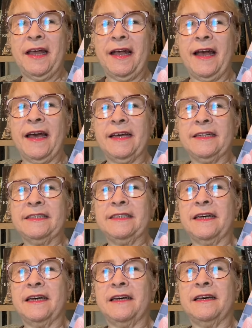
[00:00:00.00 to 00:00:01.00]
And
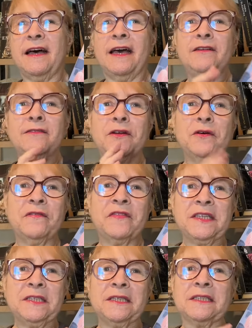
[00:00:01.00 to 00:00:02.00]
I don't know if
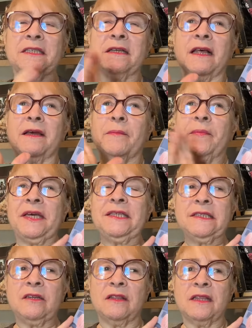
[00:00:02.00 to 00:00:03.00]
this is like
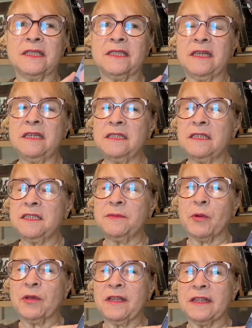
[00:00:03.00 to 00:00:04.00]
based on the 60s
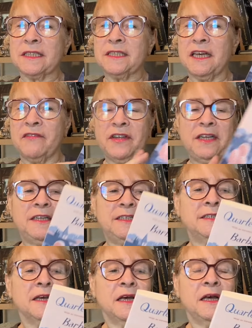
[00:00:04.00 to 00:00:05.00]
more than the 70s,